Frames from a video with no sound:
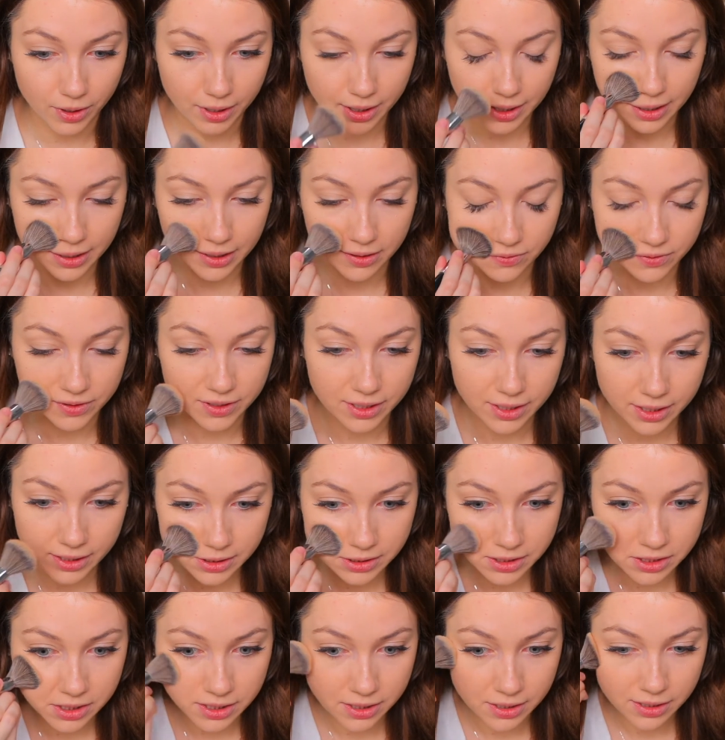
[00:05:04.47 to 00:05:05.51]

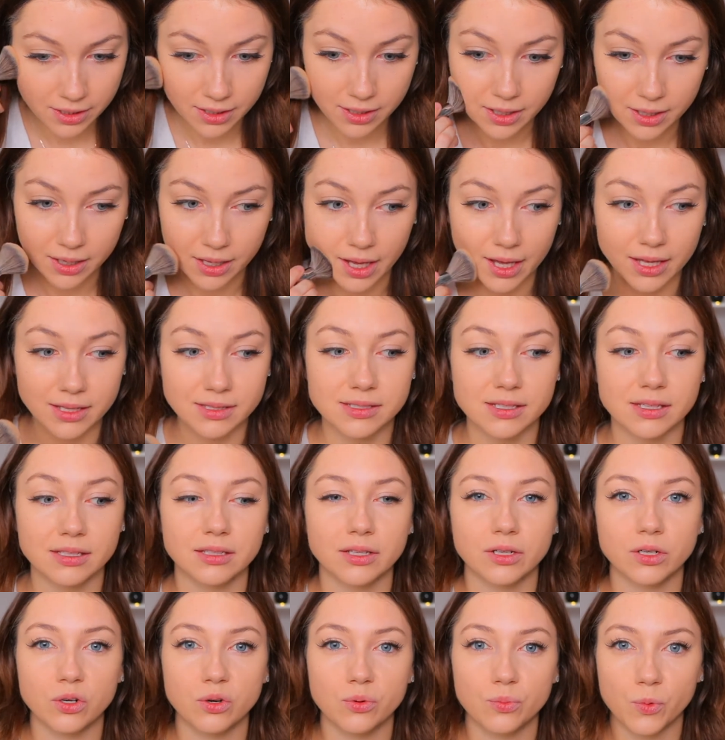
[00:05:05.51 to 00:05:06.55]
coverage. It's a
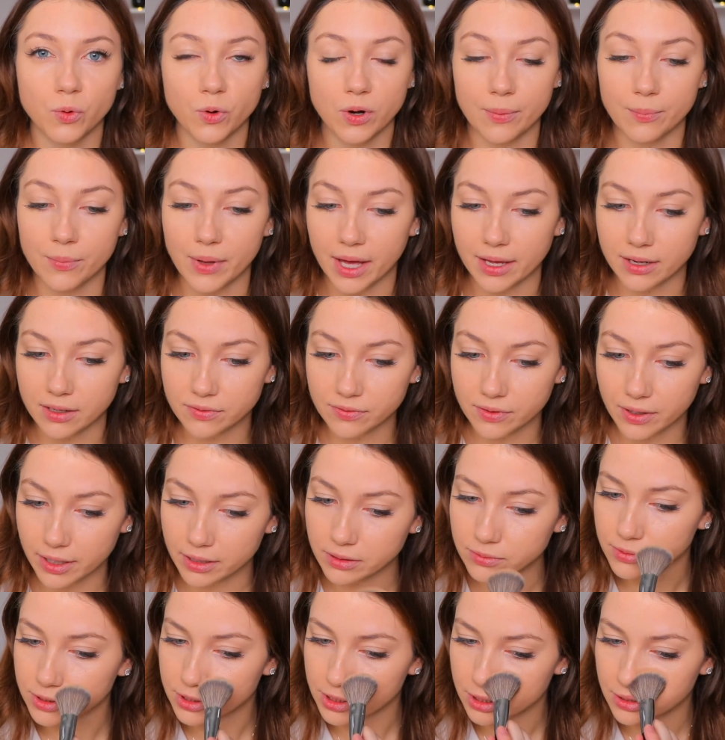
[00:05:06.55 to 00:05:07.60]
little more mattifying,
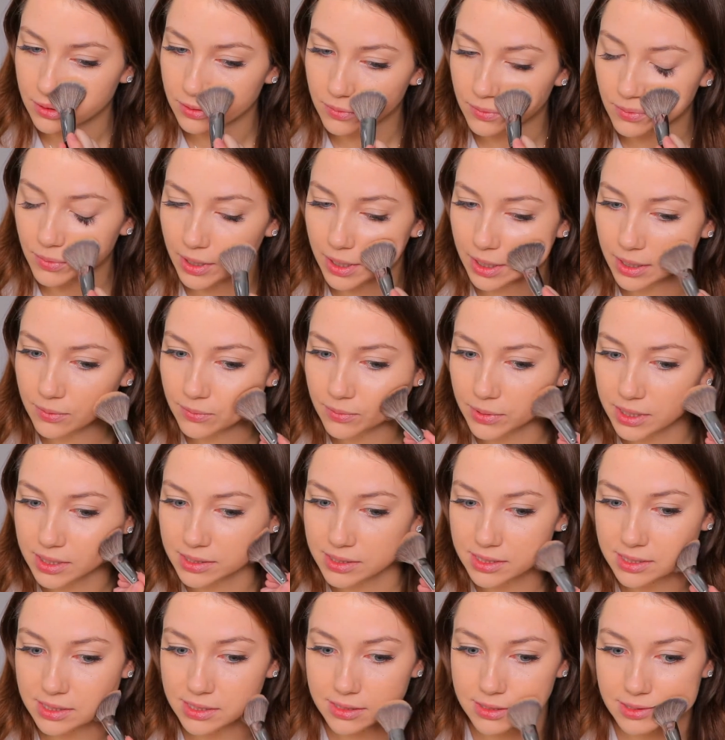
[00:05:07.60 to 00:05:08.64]
which I don't mind, but it
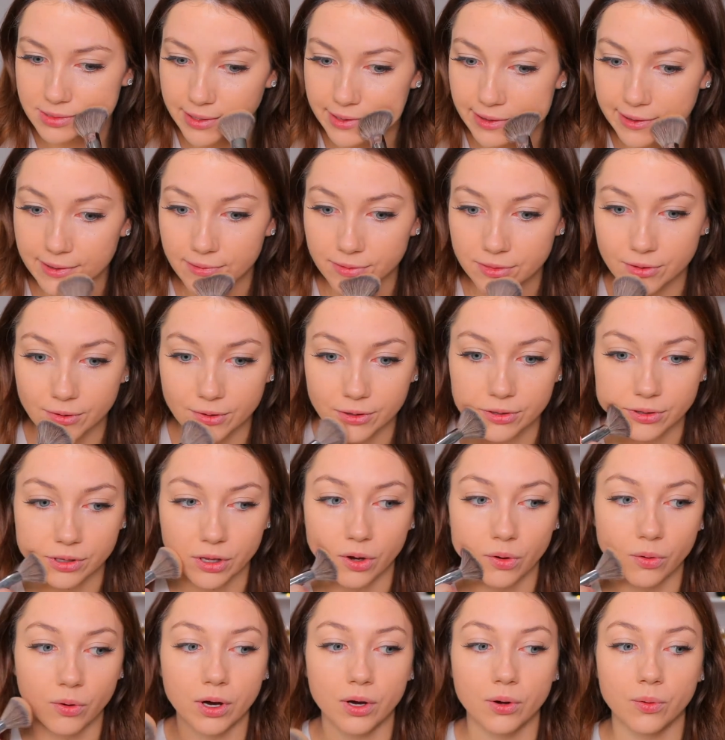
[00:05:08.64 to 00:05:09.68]
doesn't take the
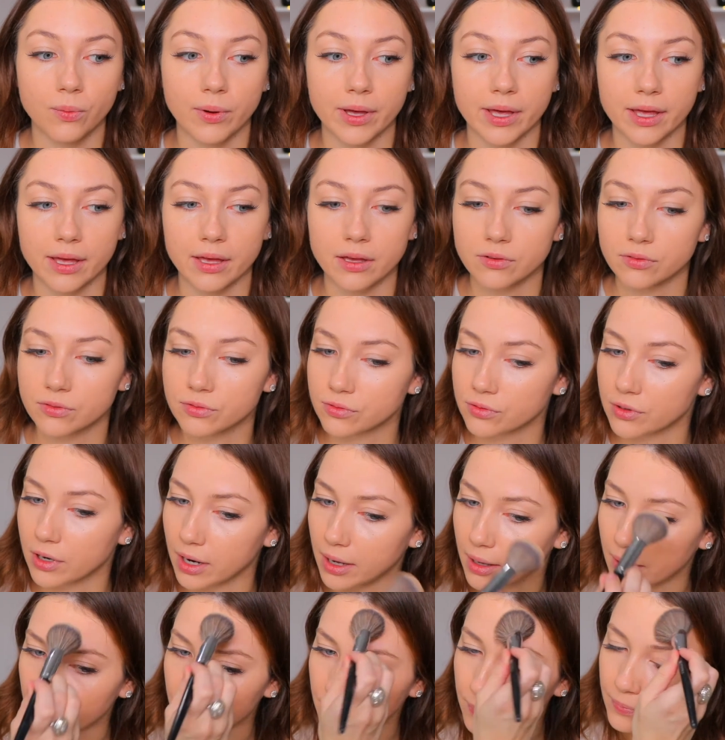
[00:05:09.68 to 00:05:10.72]
glow away
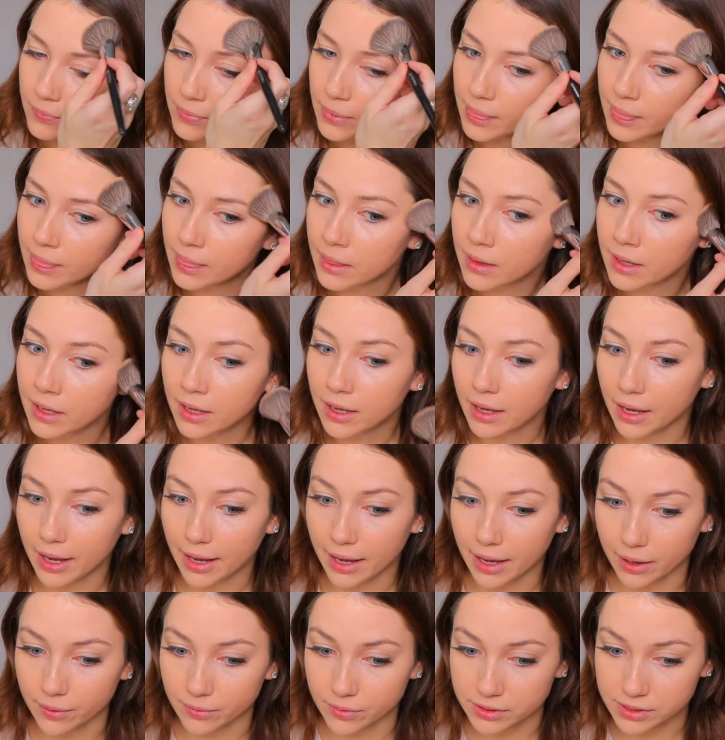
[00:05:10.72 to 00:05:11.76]
from
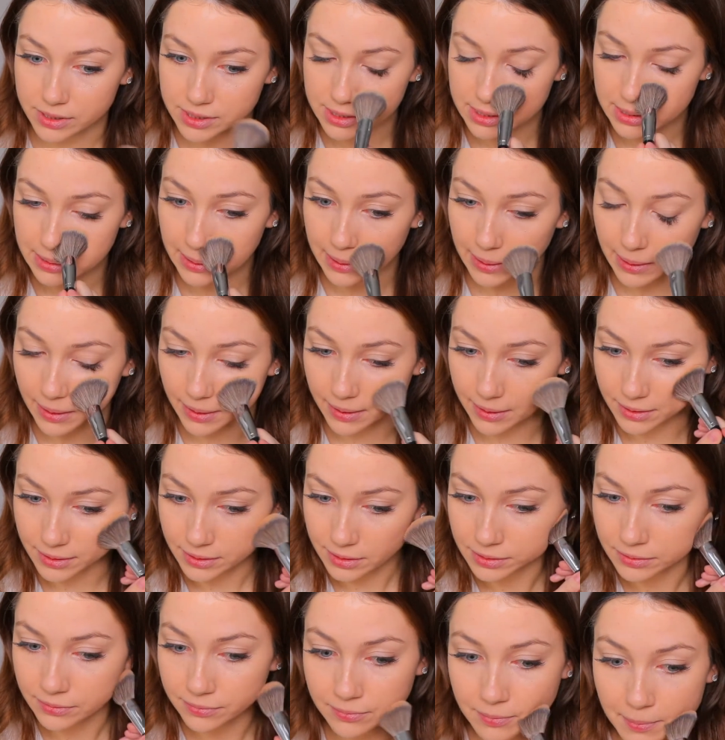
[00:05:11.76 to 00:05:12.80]
our skin.
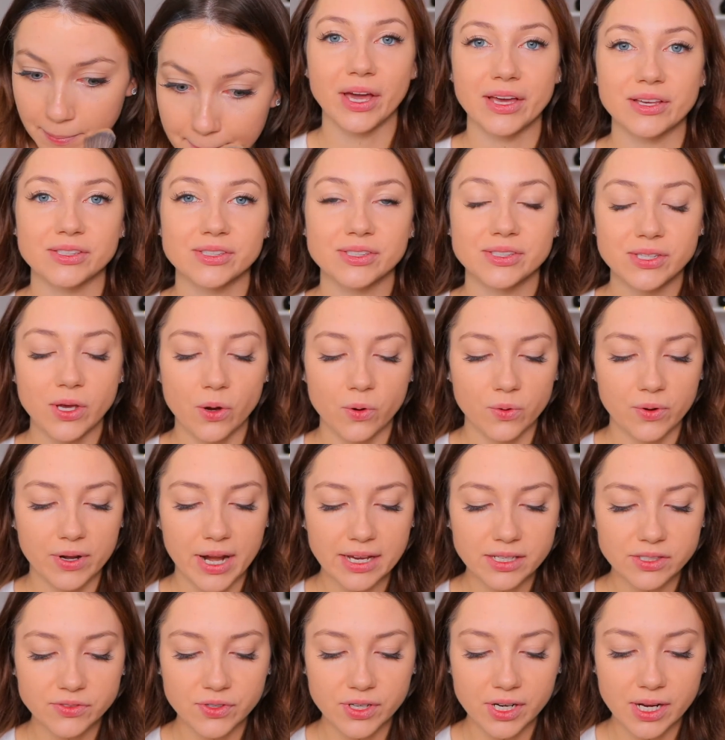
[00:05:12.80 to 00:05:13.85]
Okay, so
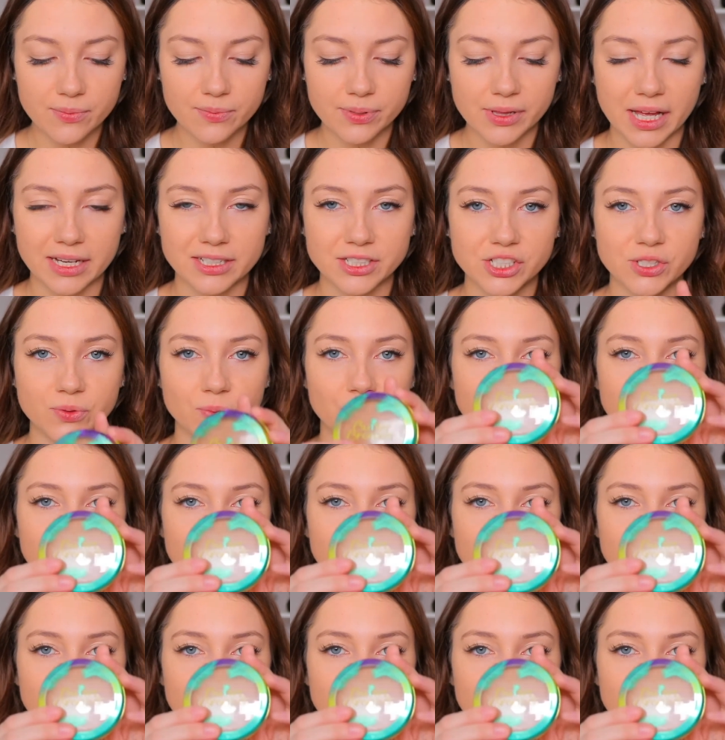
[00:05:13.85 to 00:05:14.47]
next for complexion, we're